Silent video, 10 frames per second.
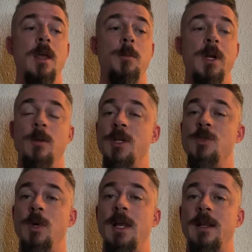Men are
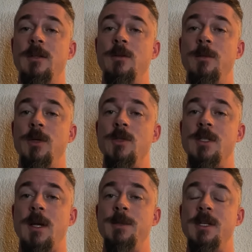much more likely to abuse
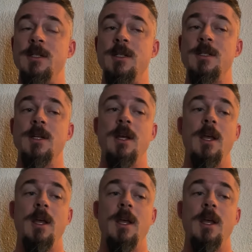substances.